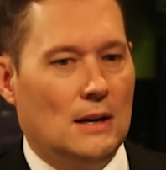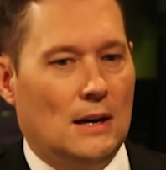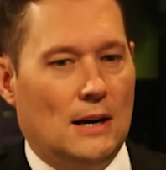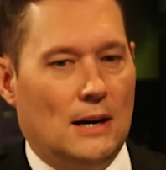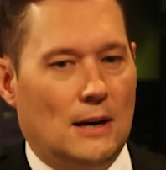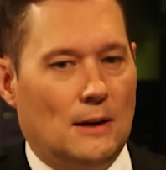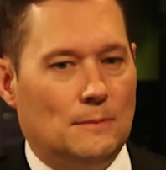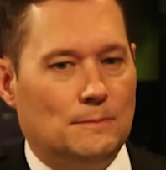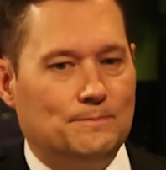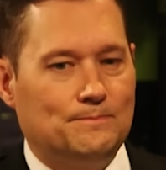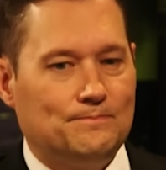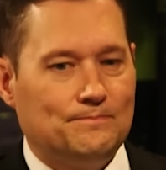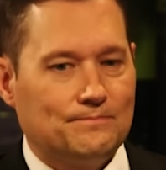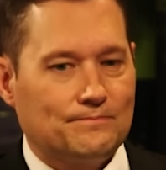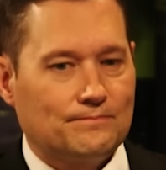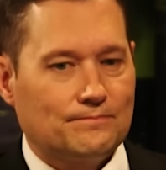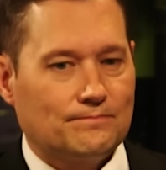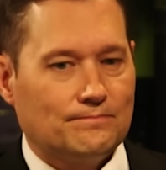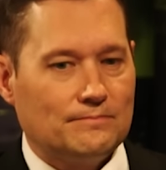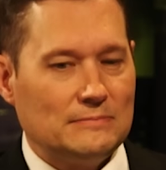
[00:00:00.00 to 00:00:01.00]

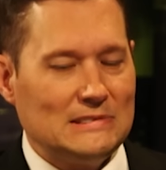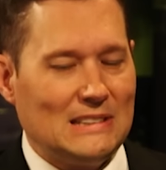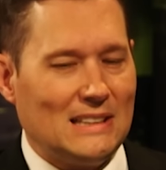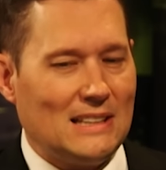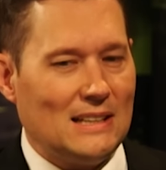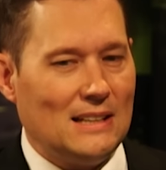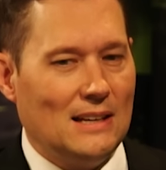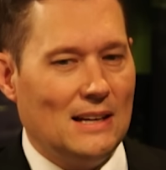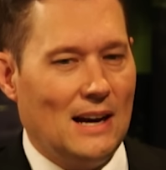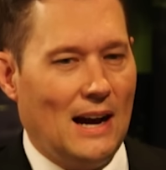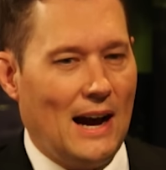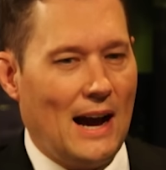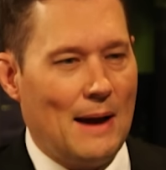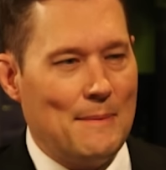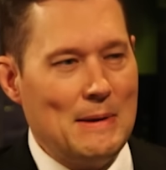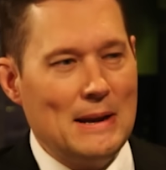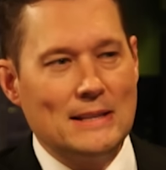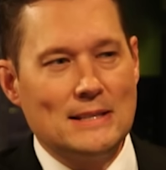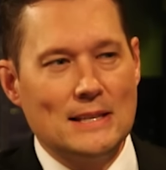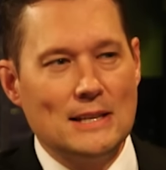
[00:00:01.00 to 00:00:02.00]
I
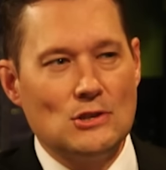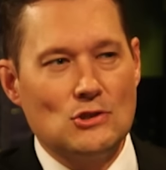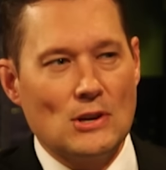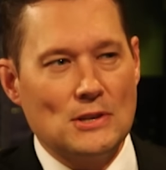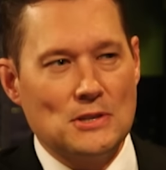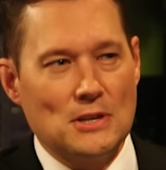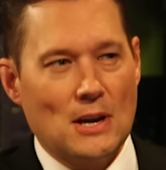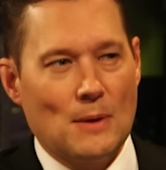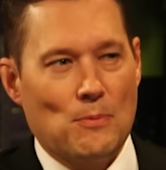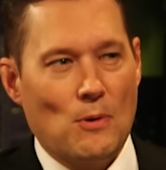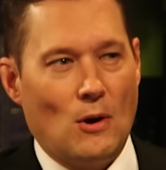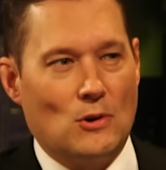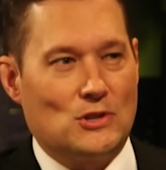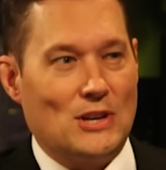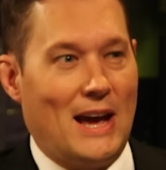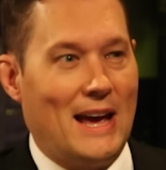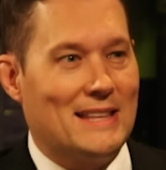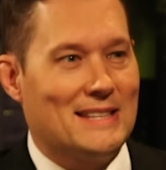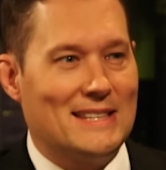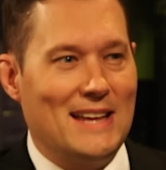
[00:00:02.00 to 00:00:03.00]
mean, it's an interesting approach.
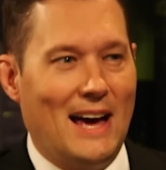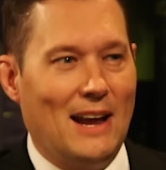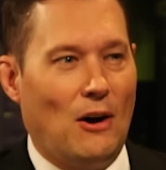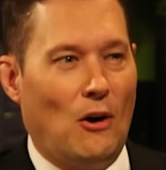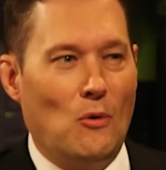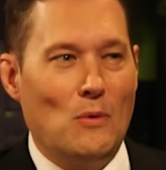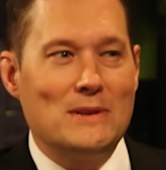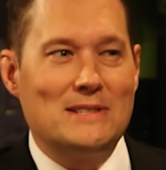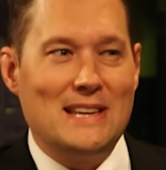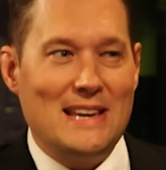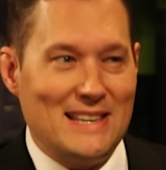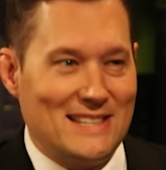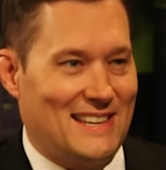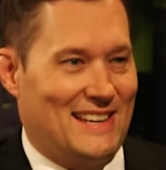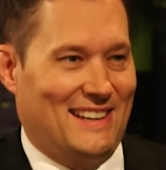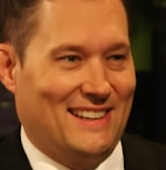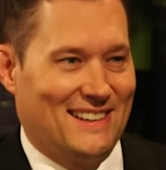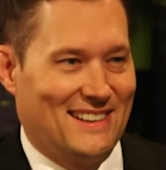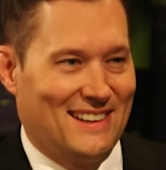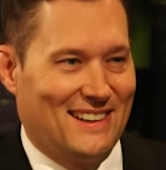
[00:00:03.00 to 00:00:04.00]
It's not always
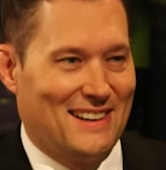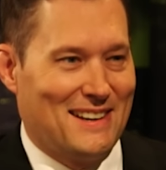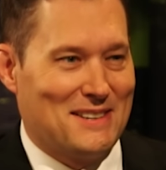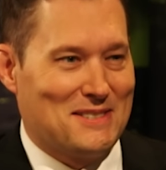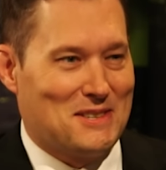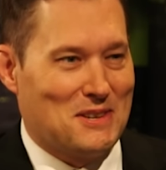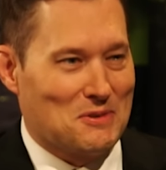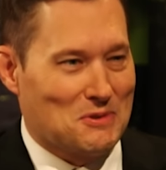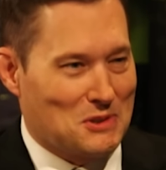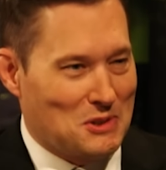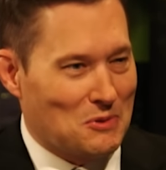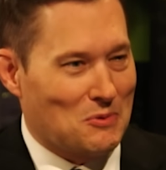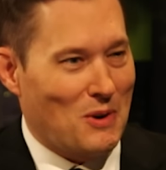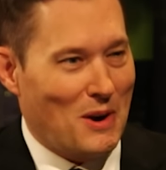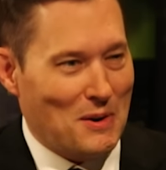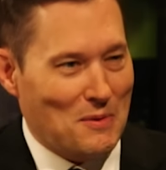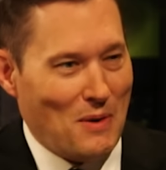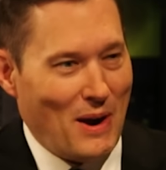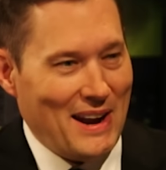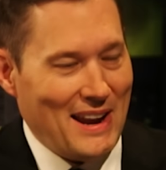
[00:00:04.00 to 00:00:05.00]
easy. To
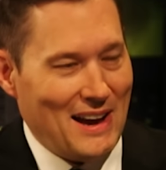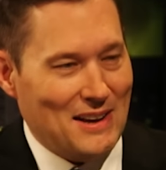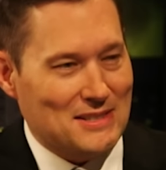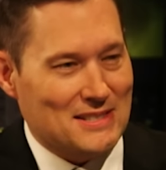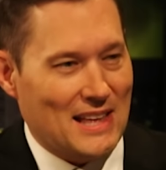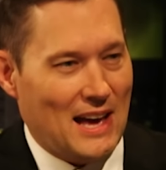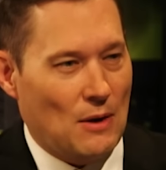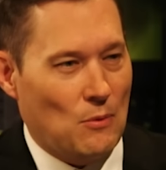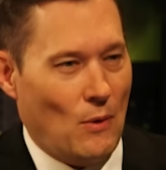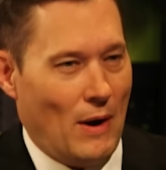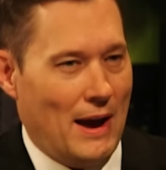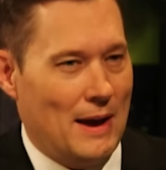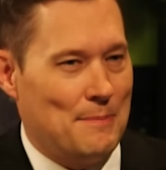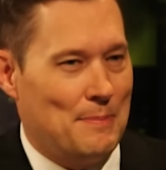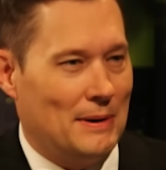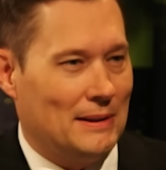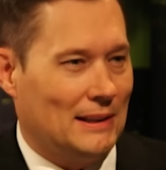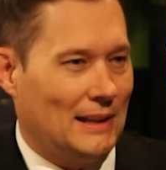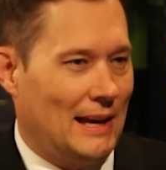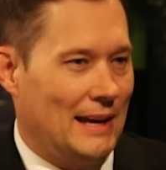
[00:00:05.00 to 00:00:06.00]
run a White House that way.
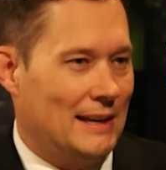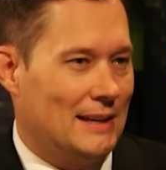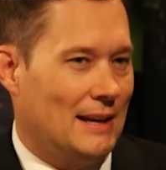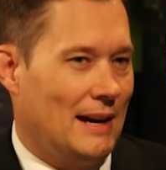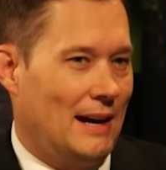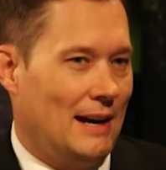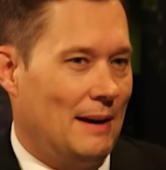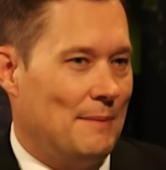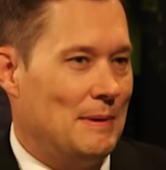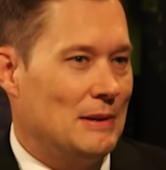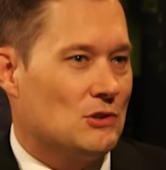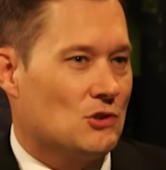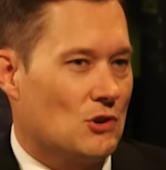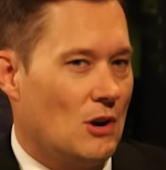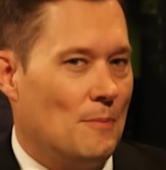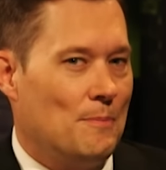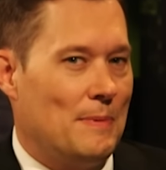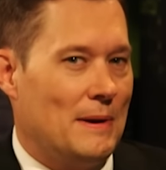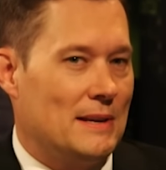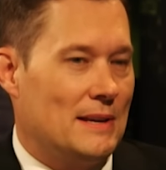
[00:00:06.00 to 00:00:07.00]
But like, I mean,
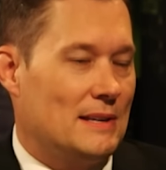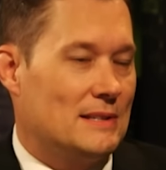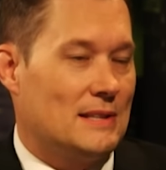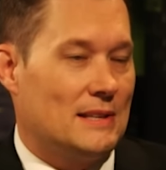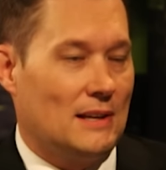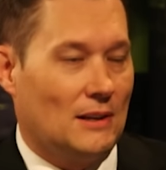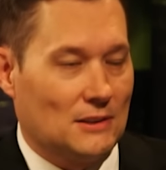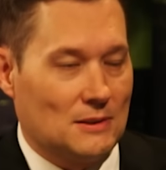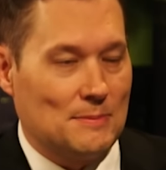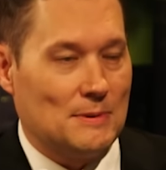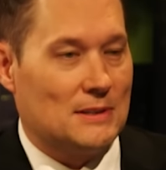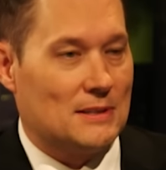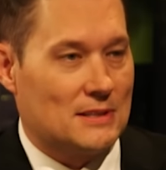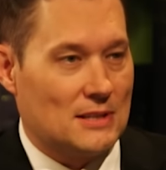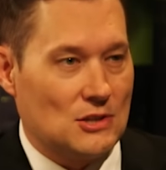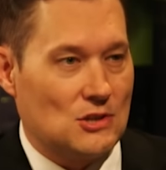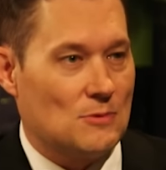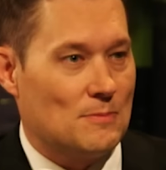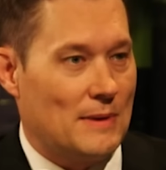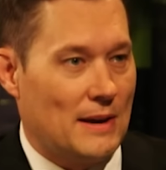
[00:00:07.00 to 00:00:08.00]
Trump is the ultimate
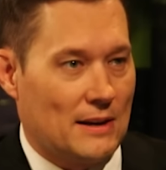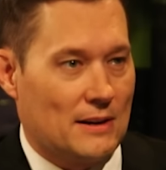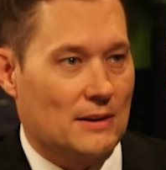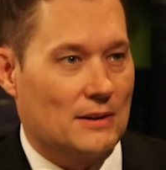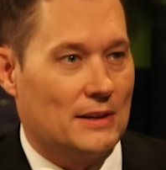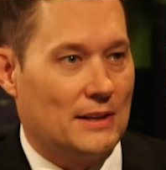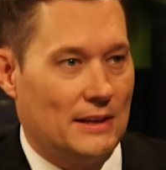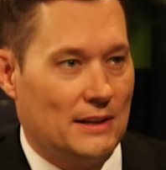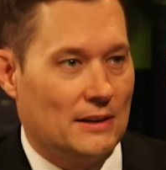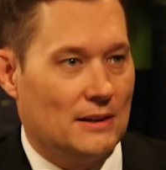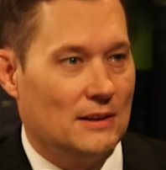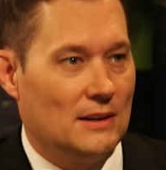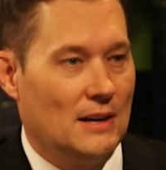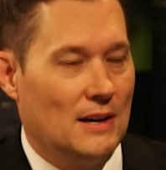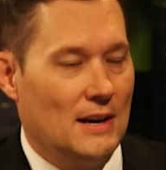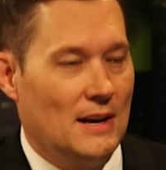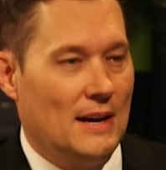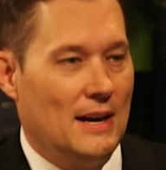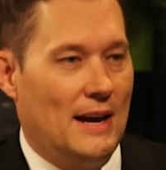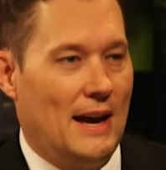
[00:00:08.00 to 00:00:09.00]
decision maker here.
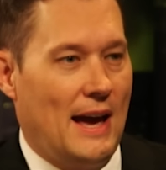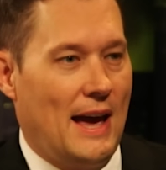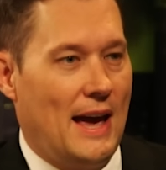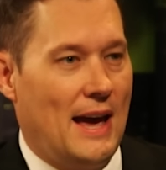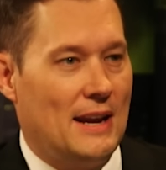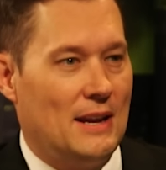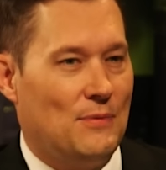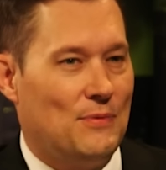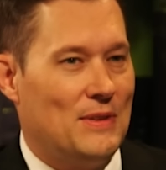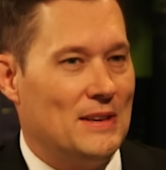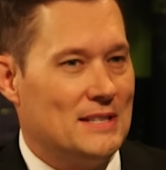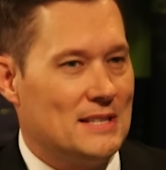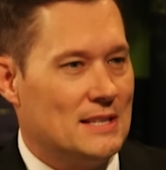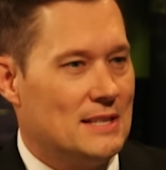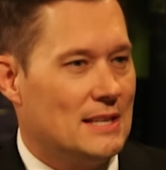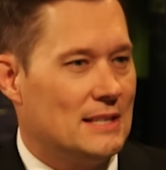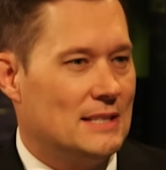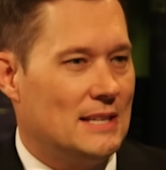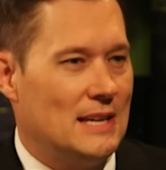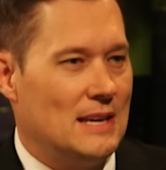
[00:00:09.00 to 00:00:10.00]
And if this is
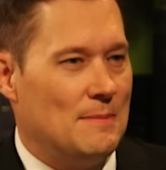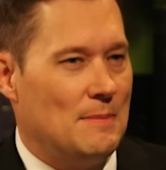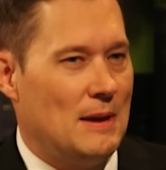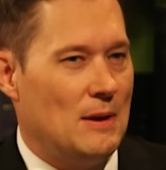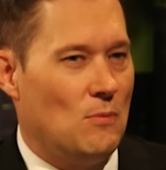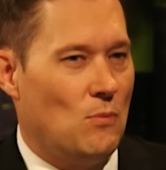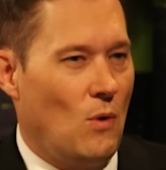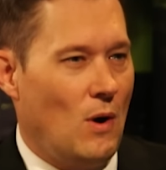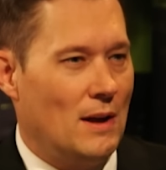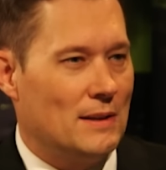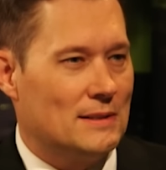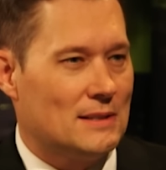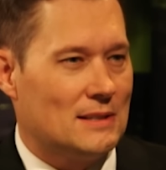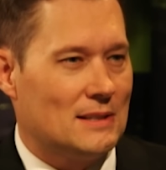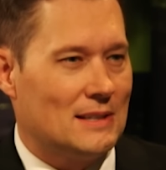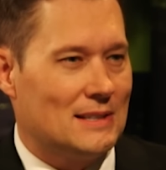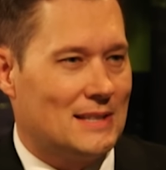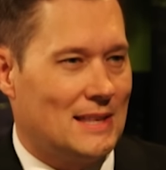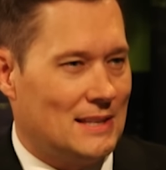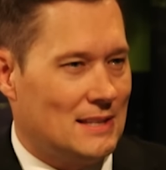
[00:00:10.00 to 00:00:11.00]
the team he wants,
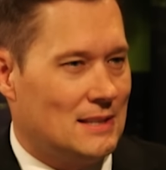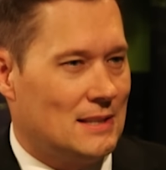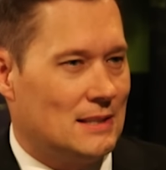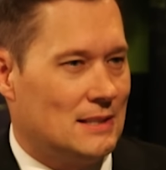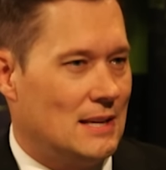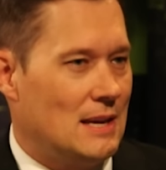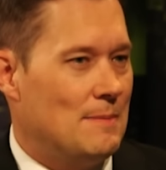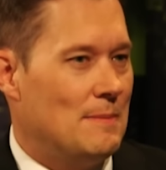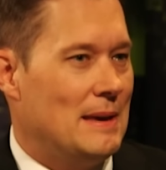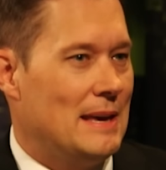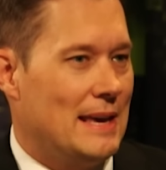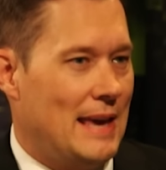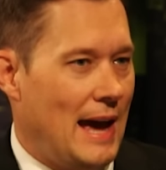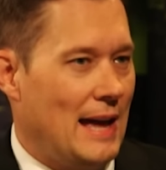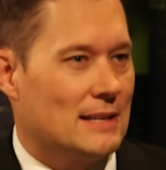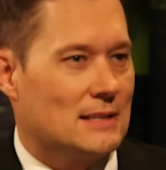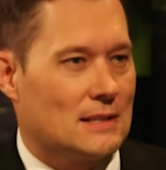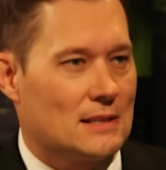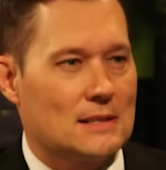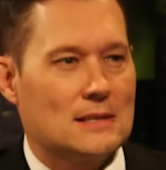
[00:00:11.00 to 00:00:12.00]
is this the team he
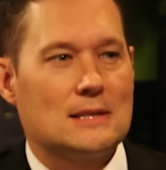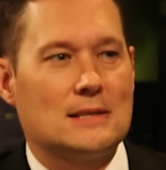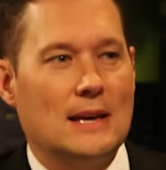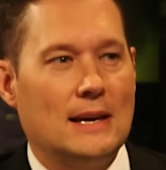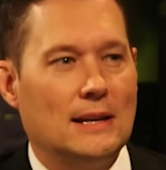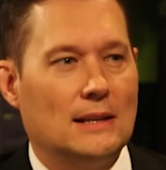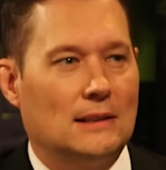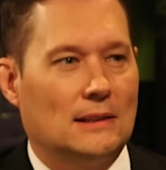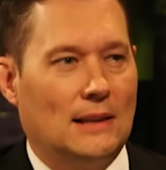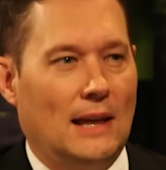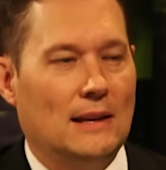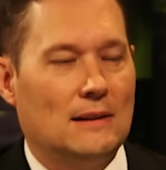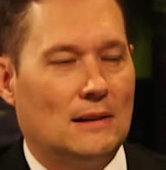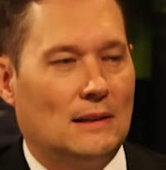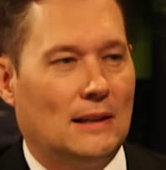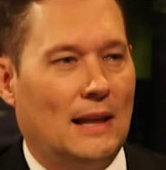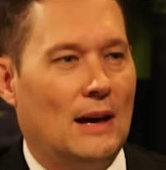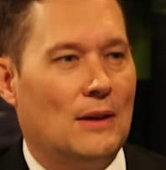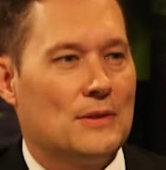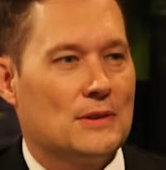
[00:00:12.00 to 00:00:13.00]
gets? Does the Senate
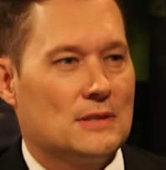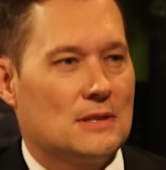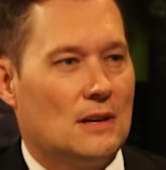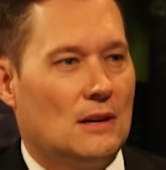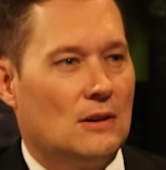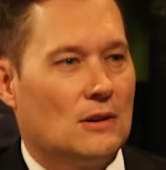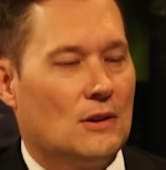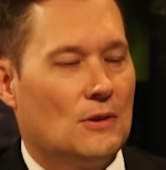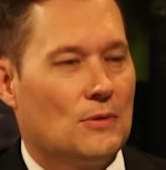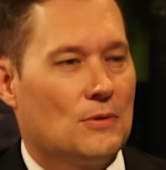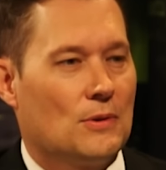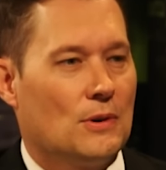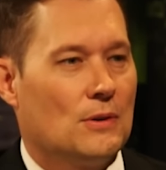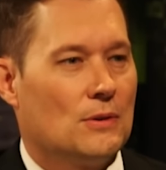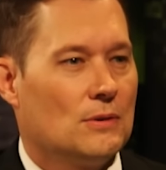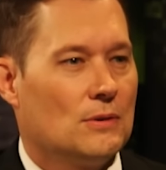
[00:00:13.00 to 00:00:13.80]
allow this to all go through?